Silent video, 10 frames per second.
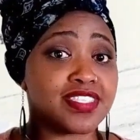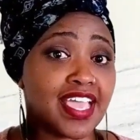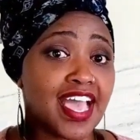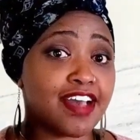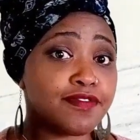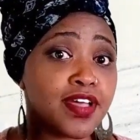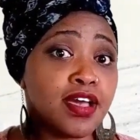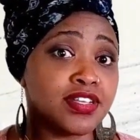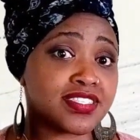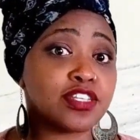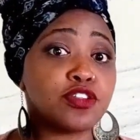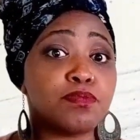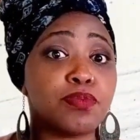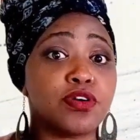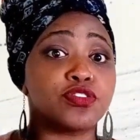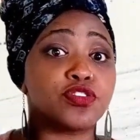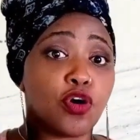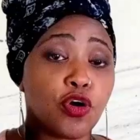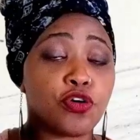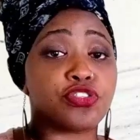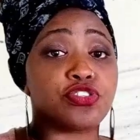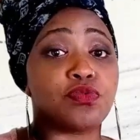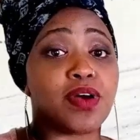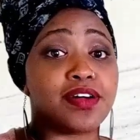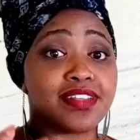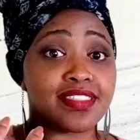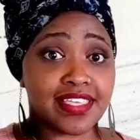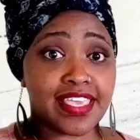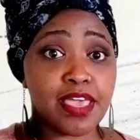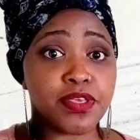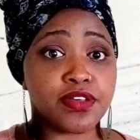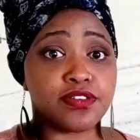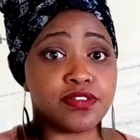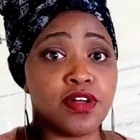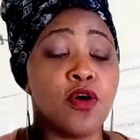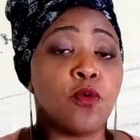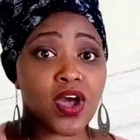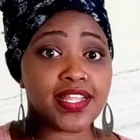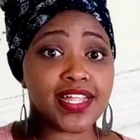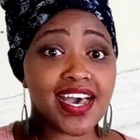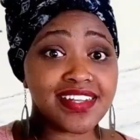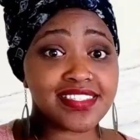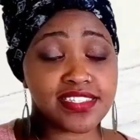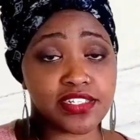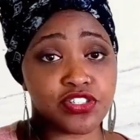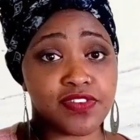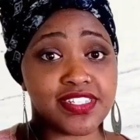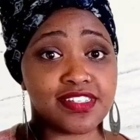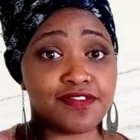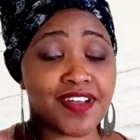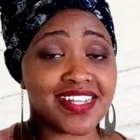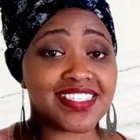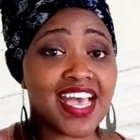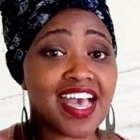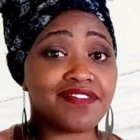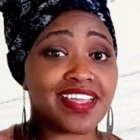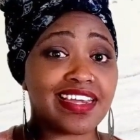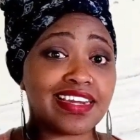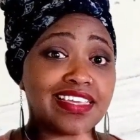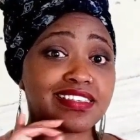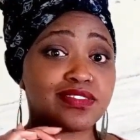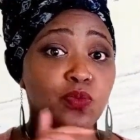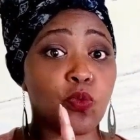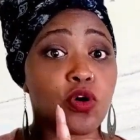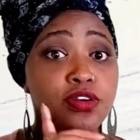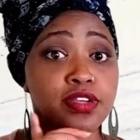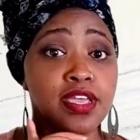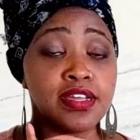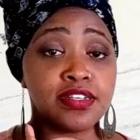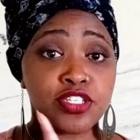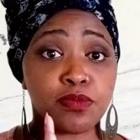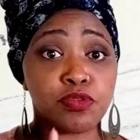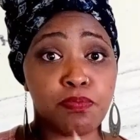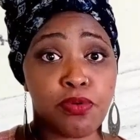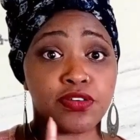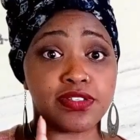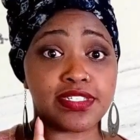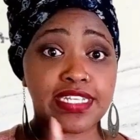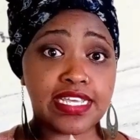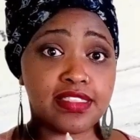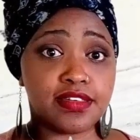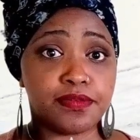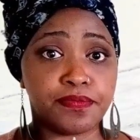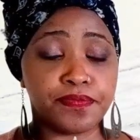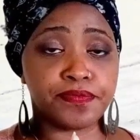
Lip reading: They have single bonds all throughout the chemical, while unsaturated fats have at least 1 double bond in them.